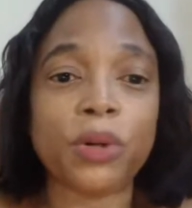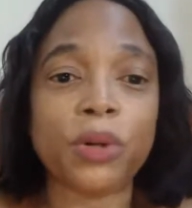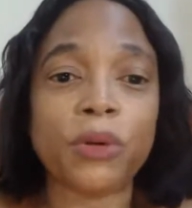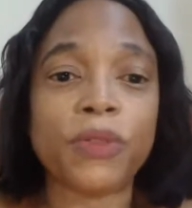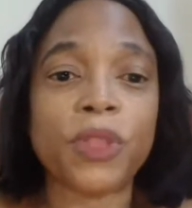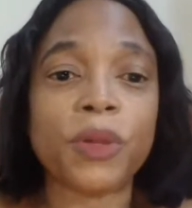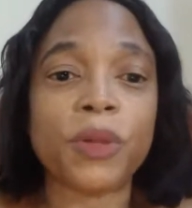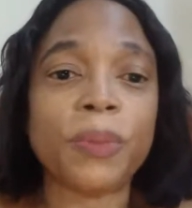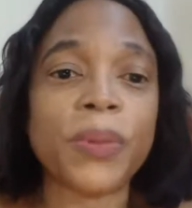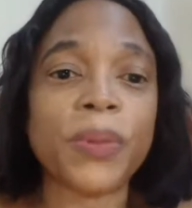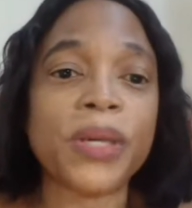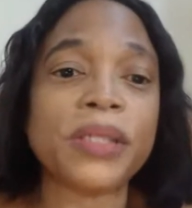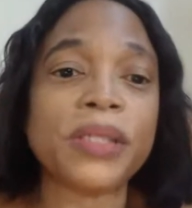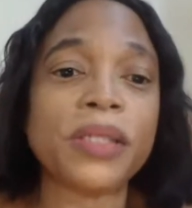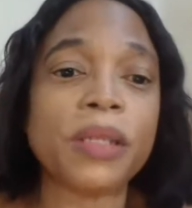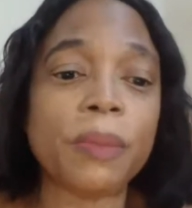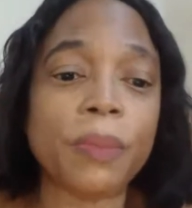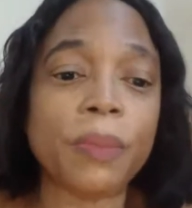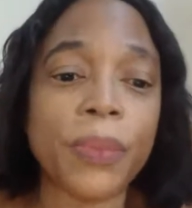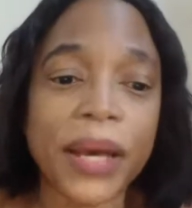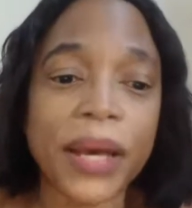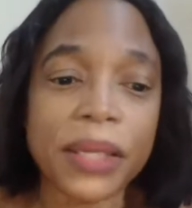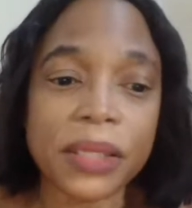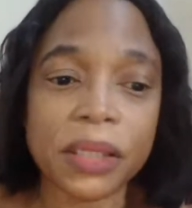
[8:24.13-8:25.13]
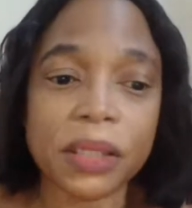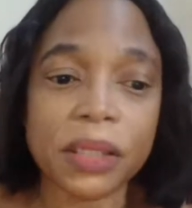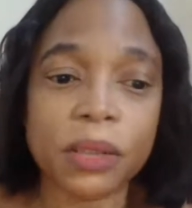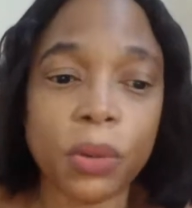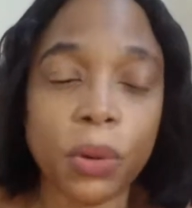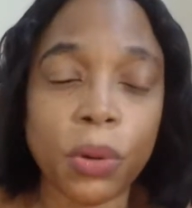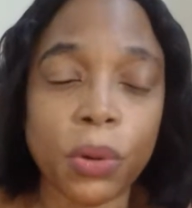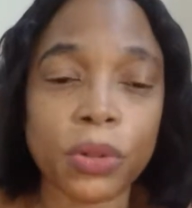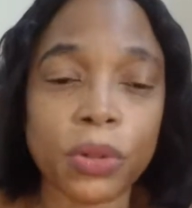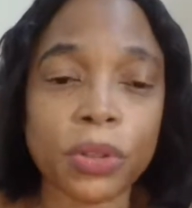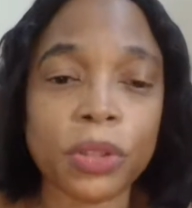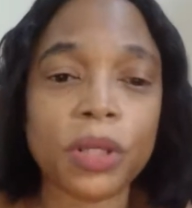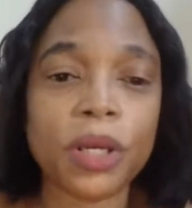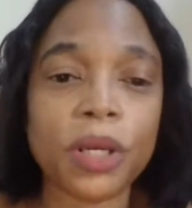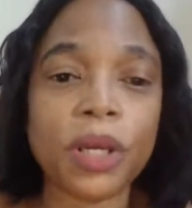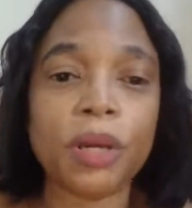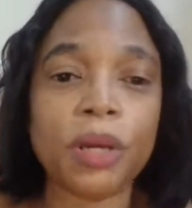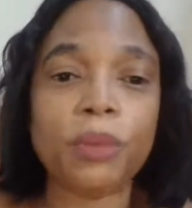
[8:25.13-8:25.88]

of the person passing on